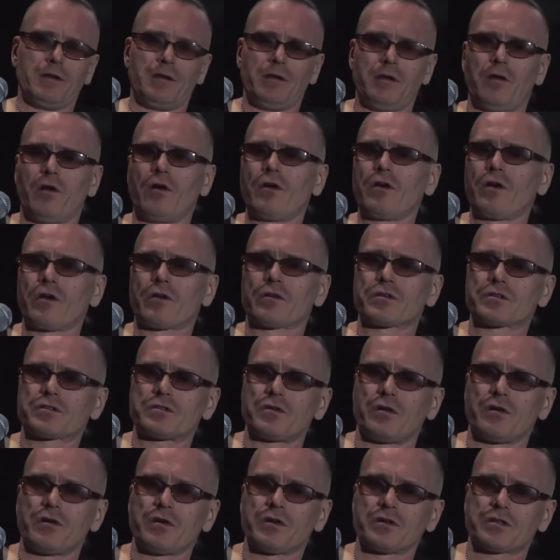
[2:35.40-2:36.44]
longer
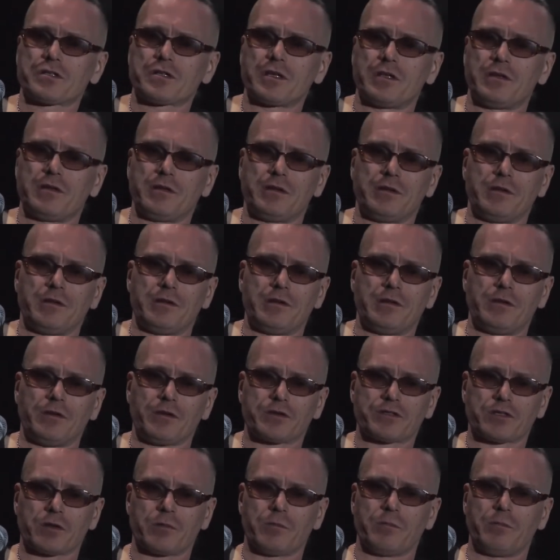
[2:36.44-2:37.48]
songs, and not
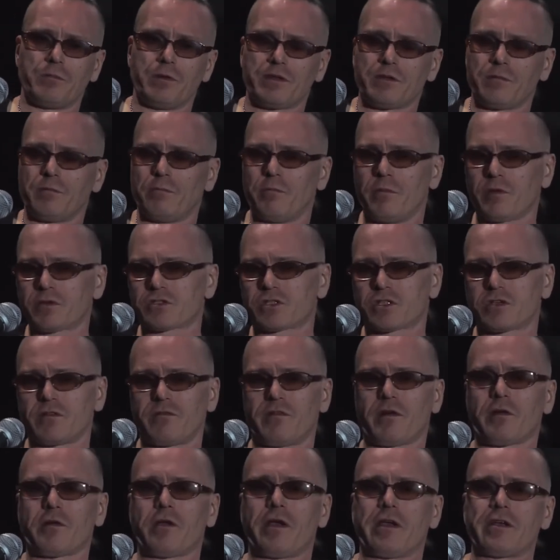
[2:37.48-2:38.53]
so much
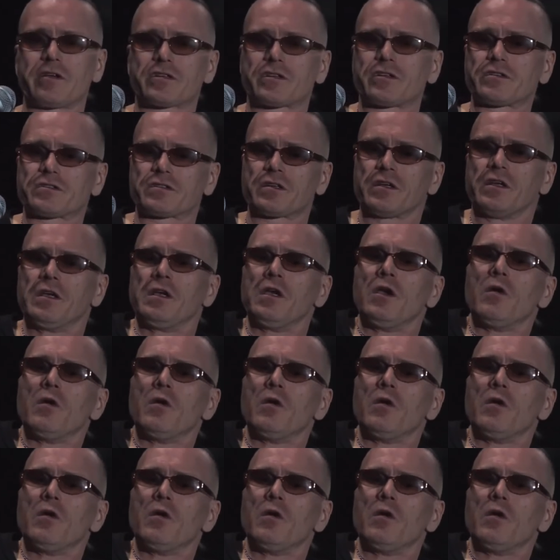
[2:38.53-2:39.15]
variations.